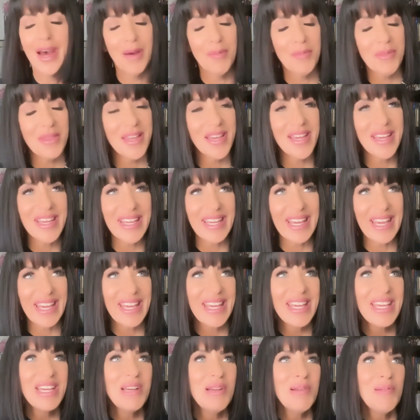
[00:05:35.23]
I'm
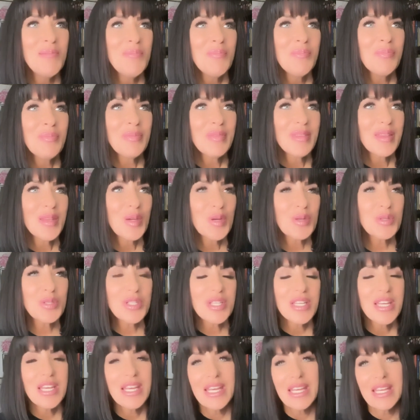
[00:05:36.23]
thinking,
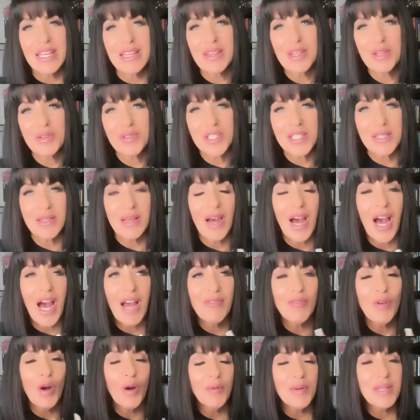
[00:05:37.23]
there's there's,
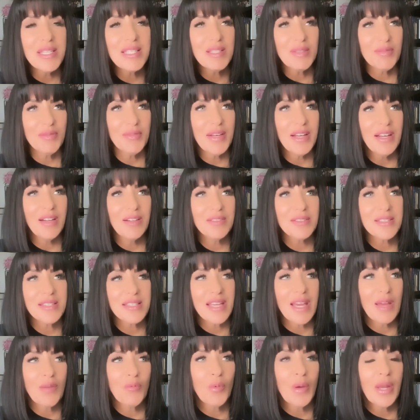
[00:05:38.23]
I've always felt,
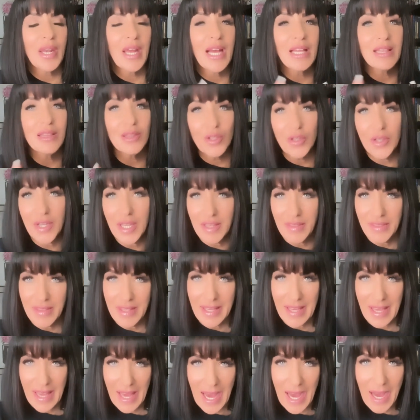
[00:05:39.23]
and when I look at
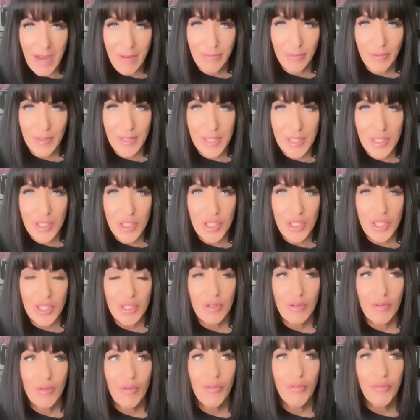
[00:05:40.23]
the average
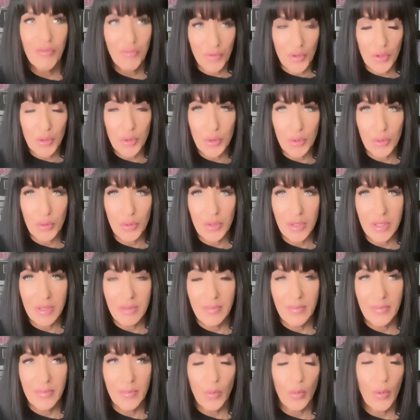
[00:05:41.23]
food,
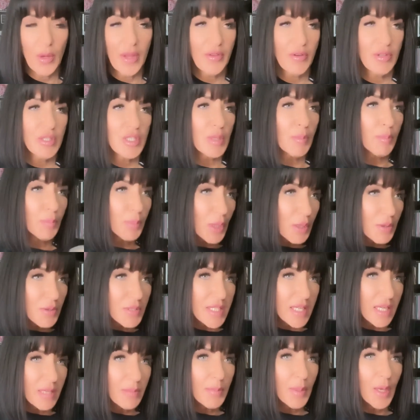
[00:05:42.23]
whether it's a
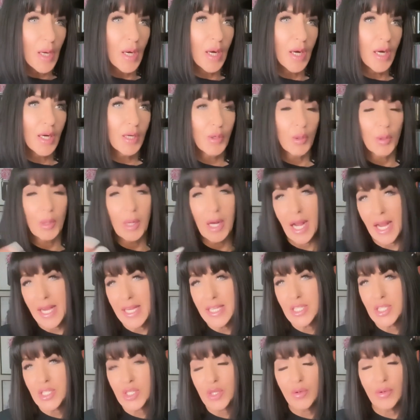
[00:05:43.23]
protein bar or
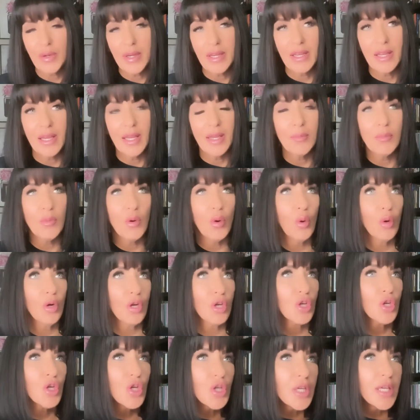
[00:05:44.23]
ice cream or
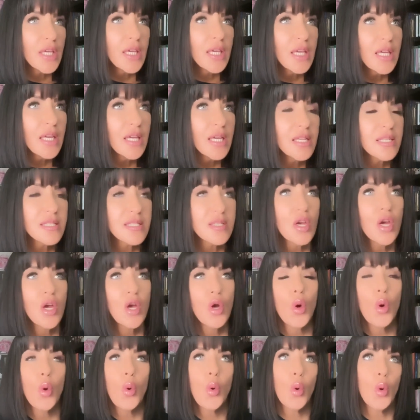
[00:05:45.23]
cookies
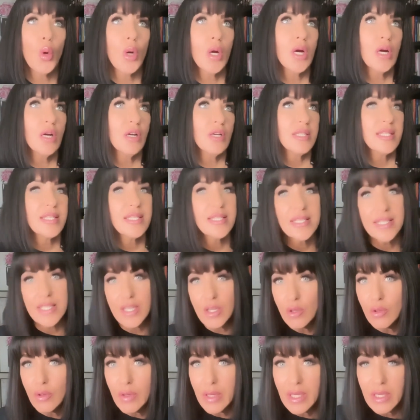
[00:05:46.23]
or
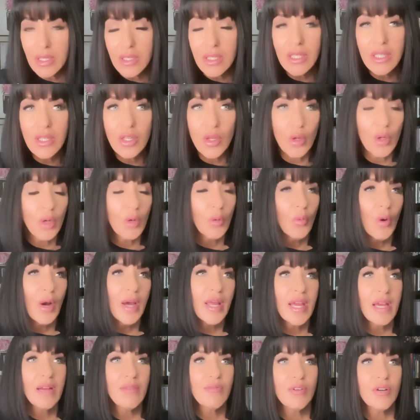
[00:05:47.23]
cereal or
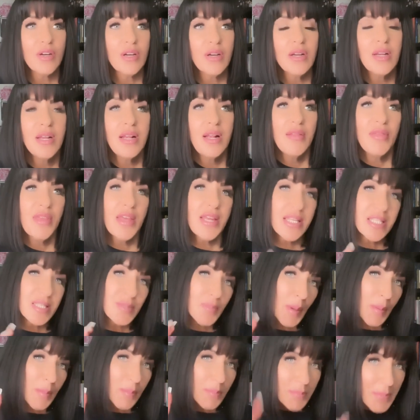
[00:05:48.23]
whatever that has
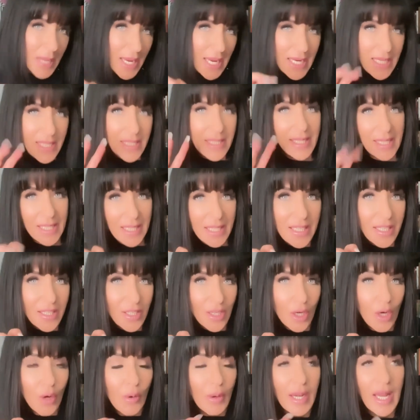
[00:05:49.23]
been made
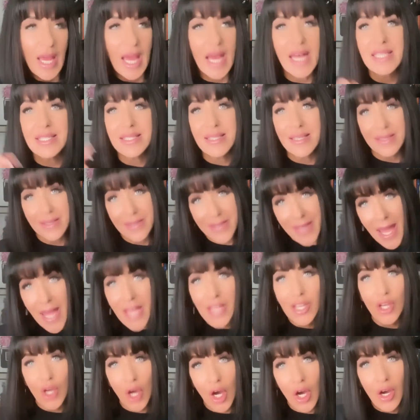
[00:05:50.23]
keto and has
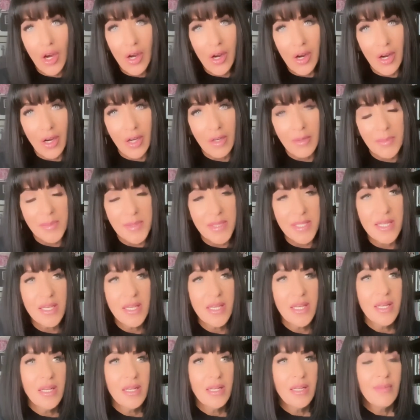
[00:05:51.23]
net carbs,
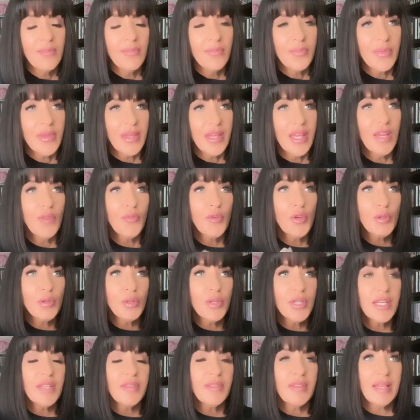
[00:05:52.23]
if you
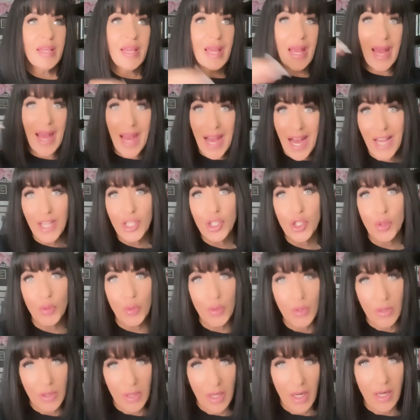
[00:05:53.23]
look at the
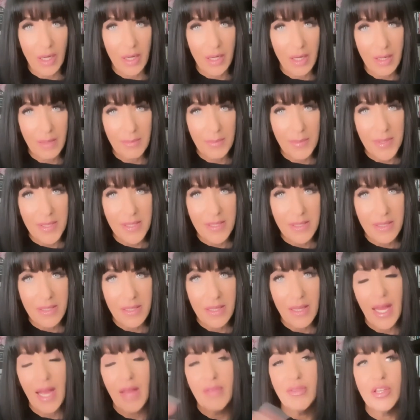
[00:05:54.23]
actual carbs
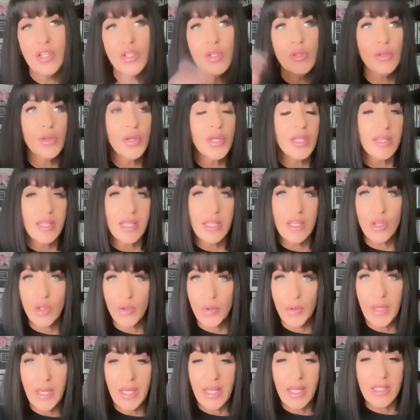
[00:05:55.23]
and then you look at the
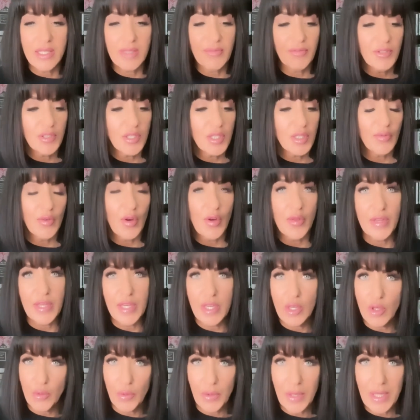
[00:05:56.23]
ingredients, first of all, the
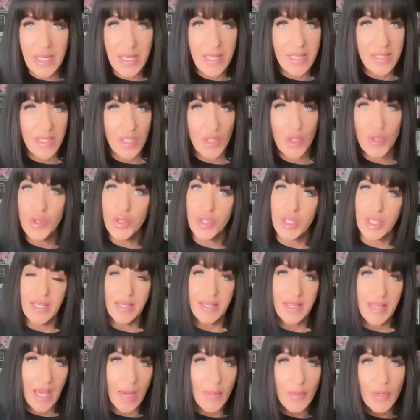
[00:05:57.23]
ingredients is usually
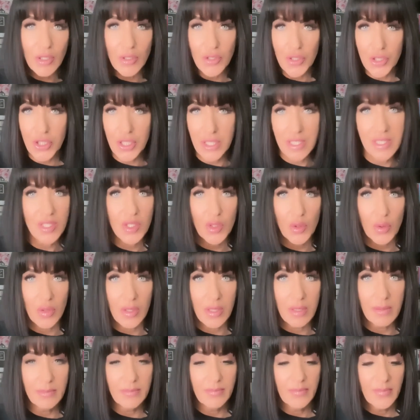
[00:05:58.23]
a chemical
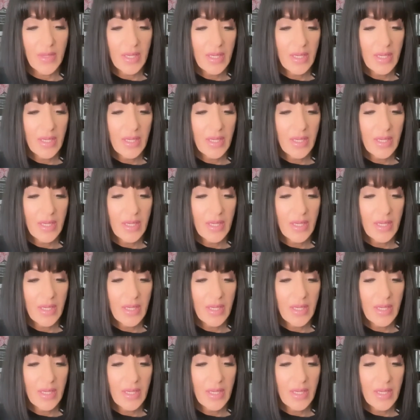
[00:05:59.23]
shitstorm